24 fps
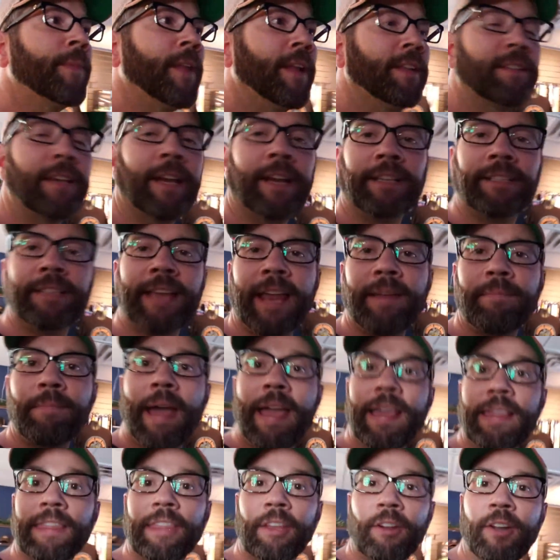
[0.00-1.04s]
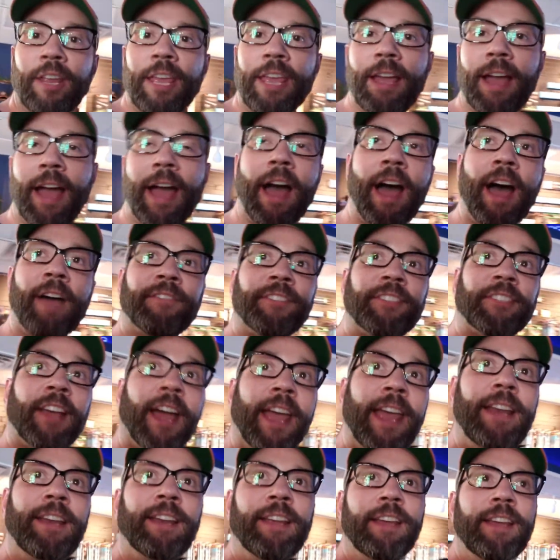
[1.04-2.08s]
It's like a 10 by 30
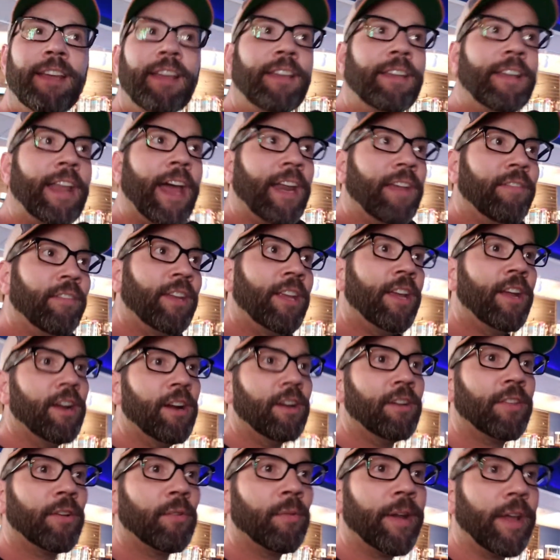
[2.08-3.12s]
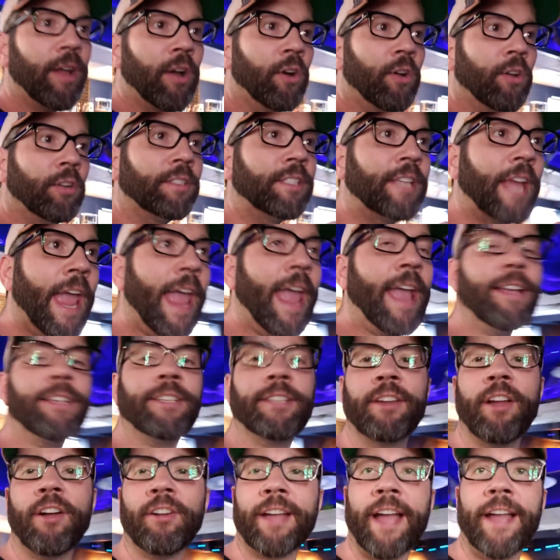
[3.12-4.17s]
off-site, not even here, that we hold
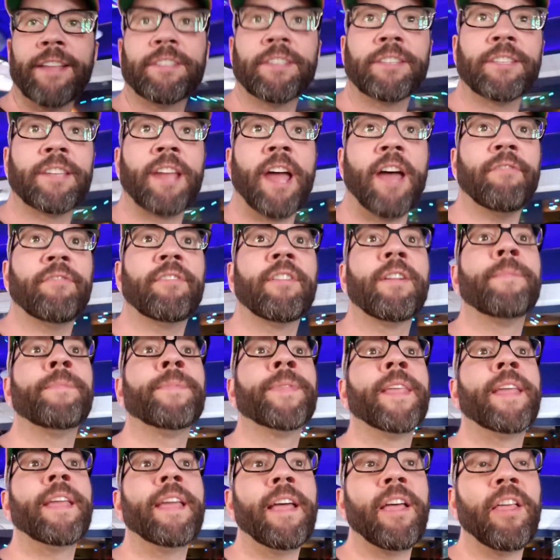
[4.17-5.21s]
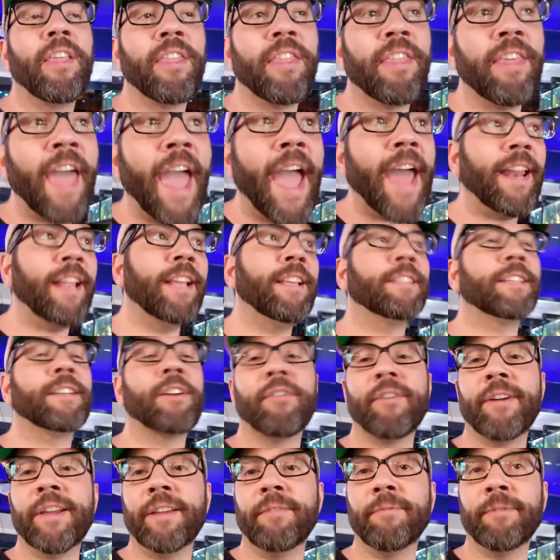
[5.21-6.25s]
tanks and all kinds of stuff. That is
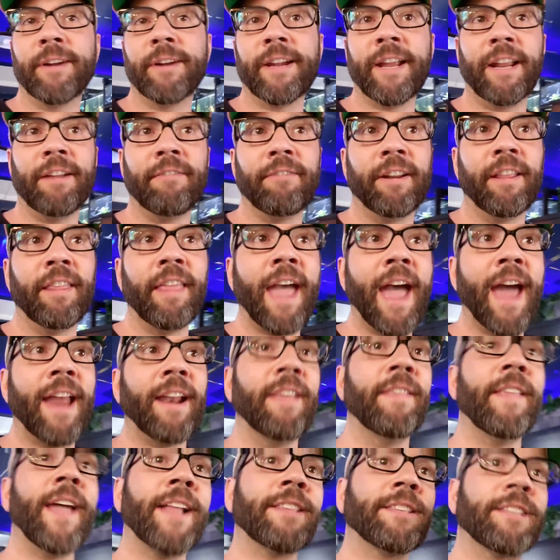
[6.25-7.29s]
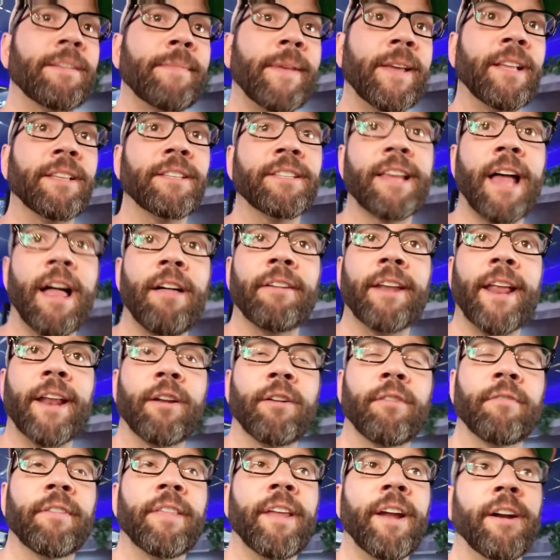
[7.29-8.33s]
going, we're getting rid of that, and that's going to be
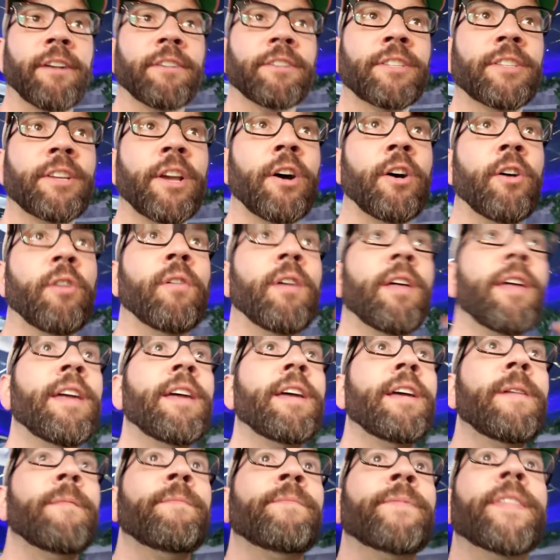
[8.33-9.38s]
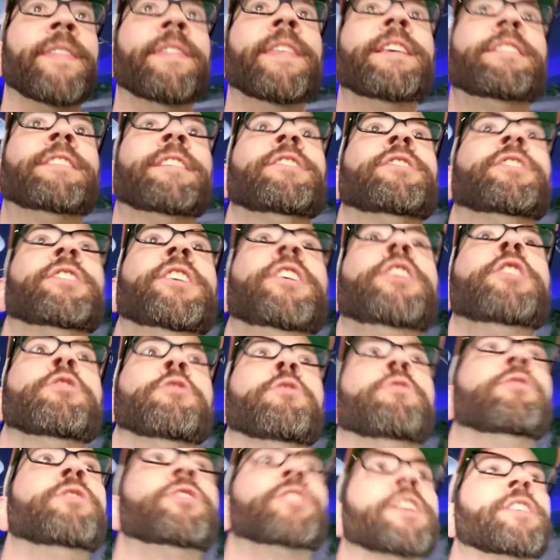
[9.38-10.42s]
consolidated over there. So this is
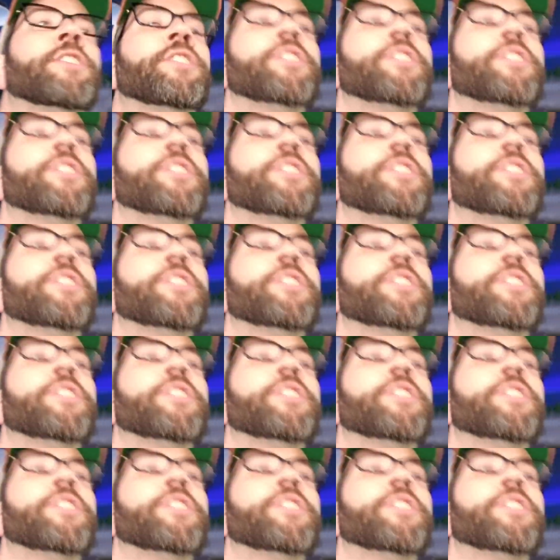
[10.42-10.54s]
huge.